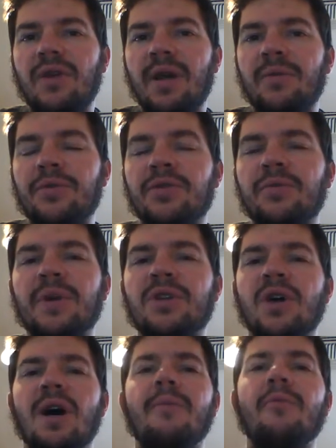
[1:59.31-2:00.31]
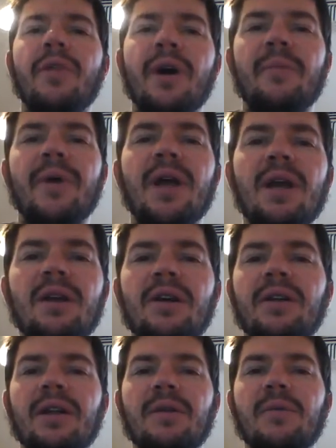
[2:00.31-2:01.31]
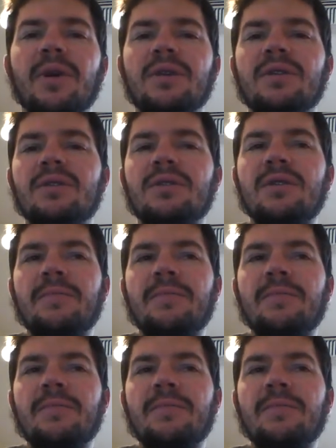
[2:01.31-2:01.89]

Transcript: able to do my job without pain on a daily basis.